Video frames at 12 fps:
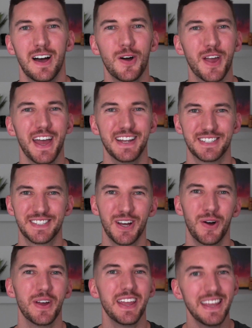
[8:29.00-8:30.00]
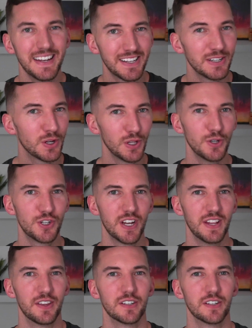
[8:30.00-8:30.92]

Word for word: Okay, so in conclusion,